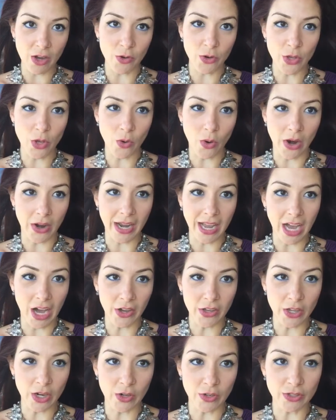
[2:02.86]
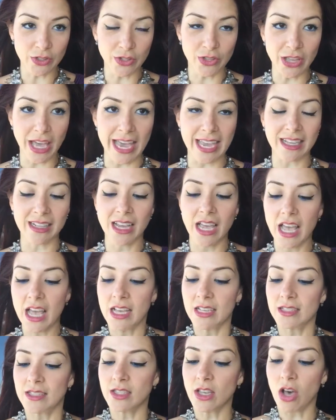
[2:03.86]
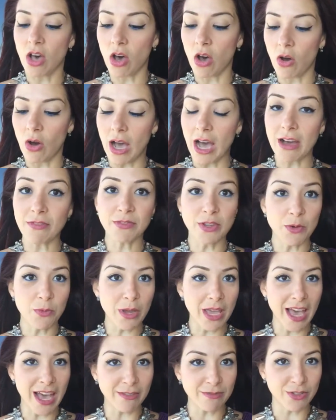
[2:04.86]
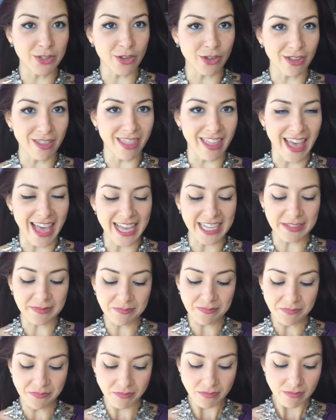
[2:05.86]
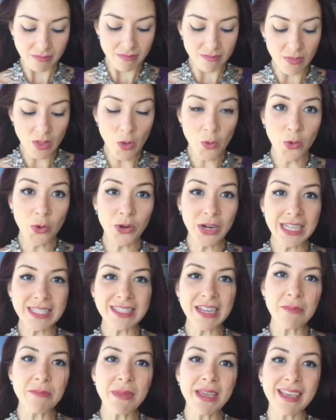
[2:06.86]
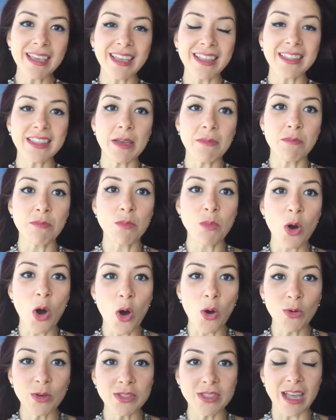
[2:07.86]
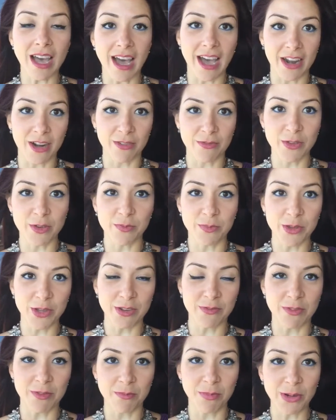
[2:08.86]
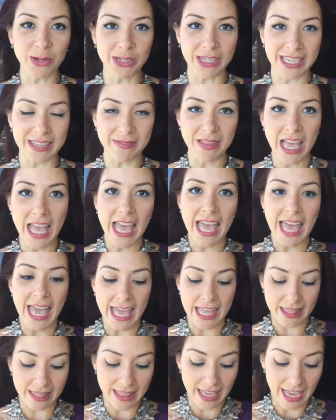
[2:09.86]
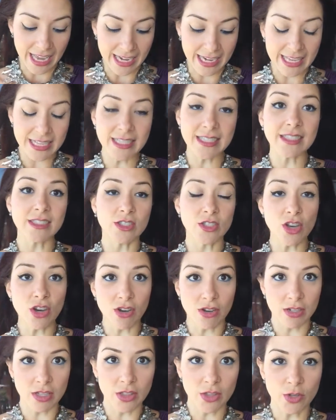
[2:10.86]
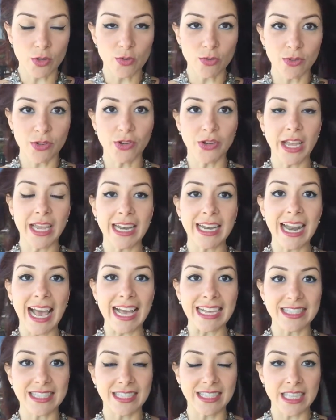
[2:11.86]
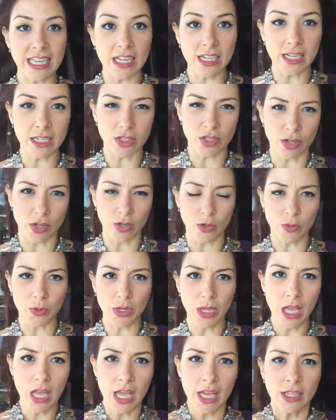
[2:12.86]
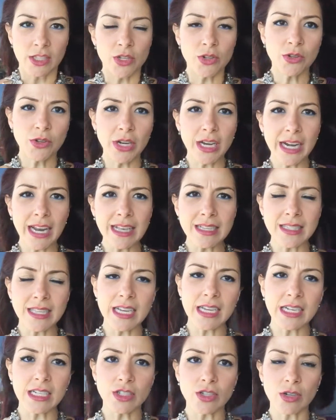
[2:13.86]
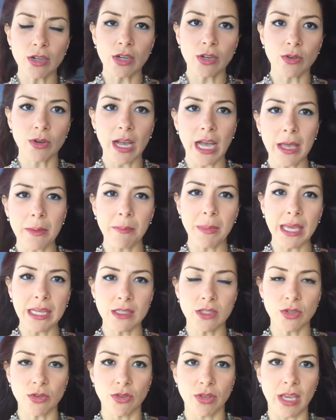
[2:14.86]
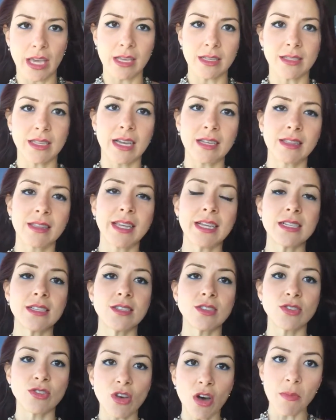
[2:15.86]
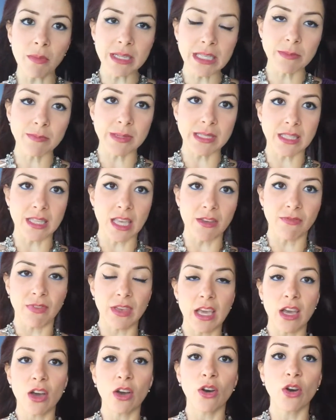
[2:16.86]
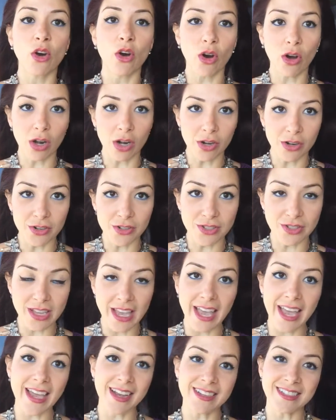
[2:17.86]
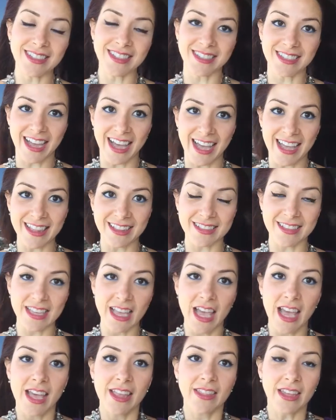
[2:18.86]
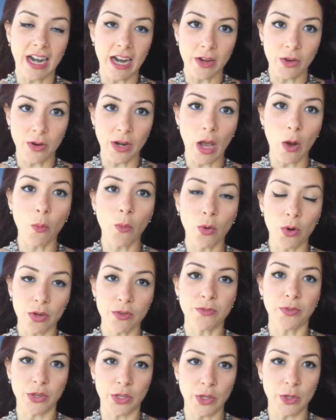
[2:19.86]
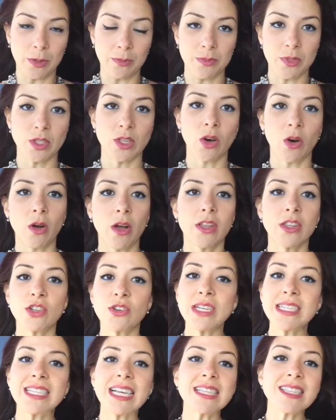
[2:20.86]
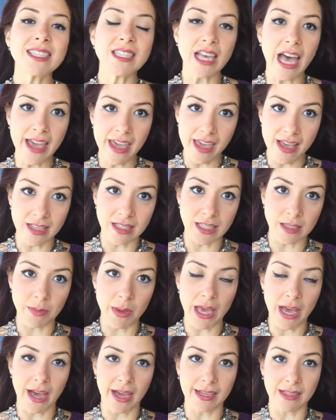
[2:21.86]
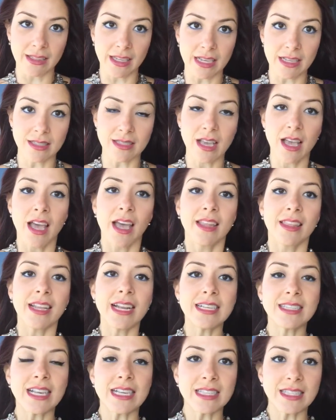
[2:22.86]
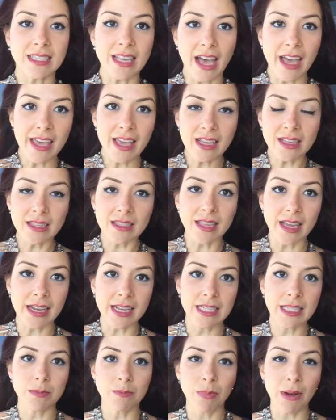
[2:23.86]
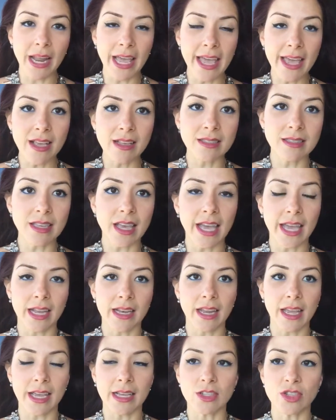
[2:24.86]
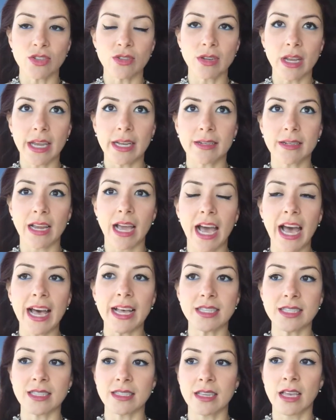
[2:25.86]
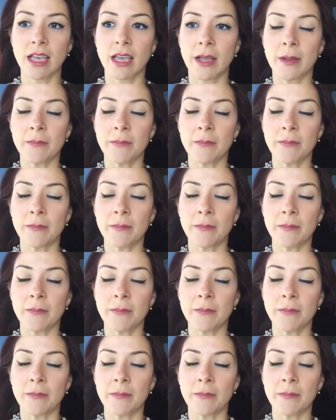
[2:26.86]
who you are and how you look today. So after we have done that, we're going to start making the most out of your beautiful body. And that is done through creating a signature look. To create a signature look, I mean two things. That there's some specific colors and styles that are going to work for you. So there is a science behind this. There is a science that explains and has...